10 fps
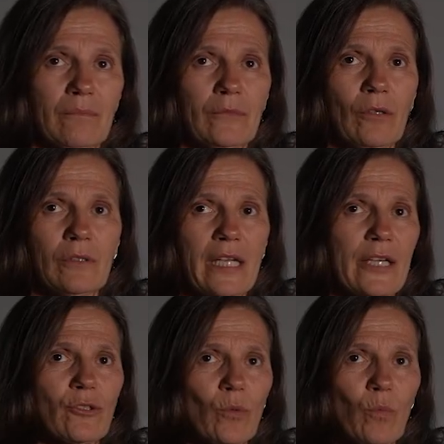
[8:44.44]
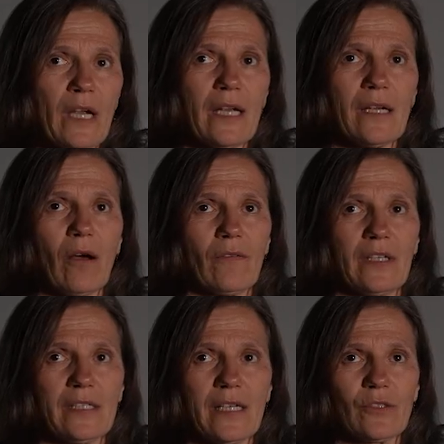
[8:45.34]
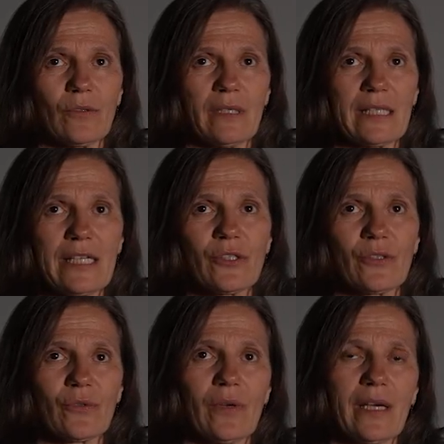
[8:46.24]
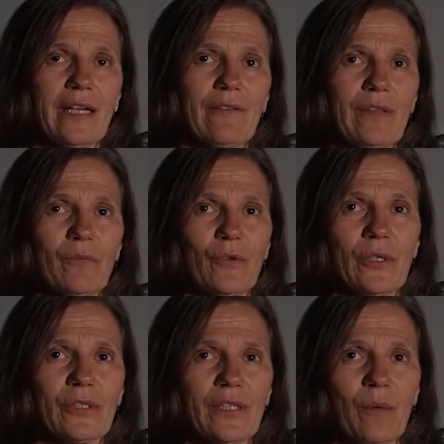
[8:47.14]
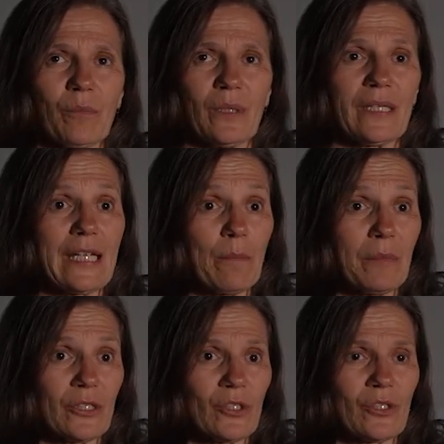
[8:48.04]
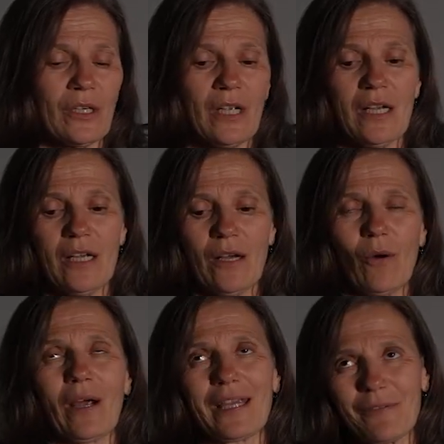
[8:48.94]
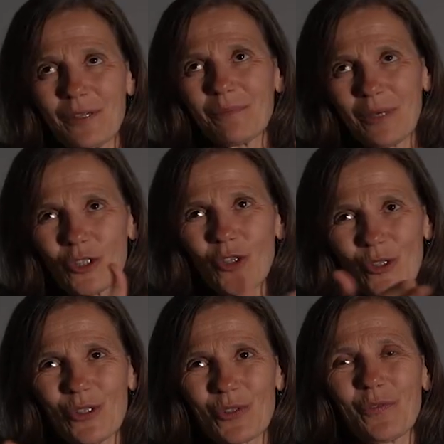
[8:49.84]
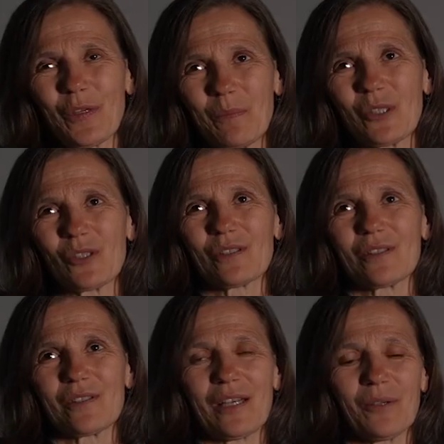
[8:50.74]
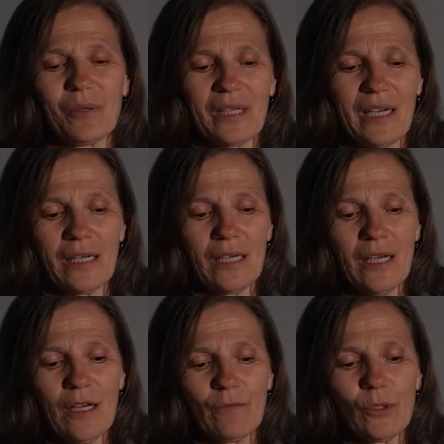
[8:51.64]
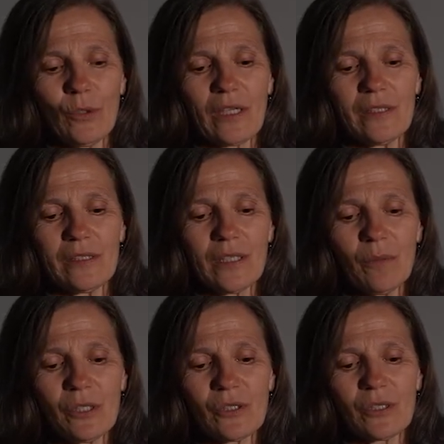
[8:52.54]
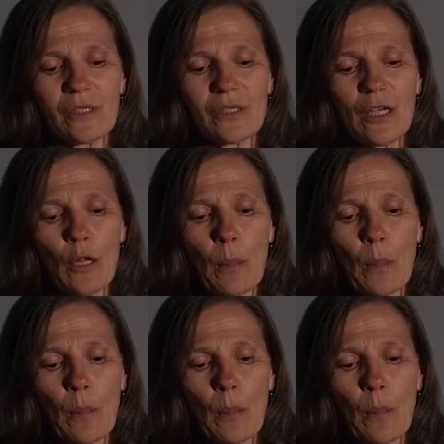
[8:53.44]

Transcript: non-textual way on their dance education. So I gave them, for example, an image, or I gave them choices of images and said, okay, if you look at these images,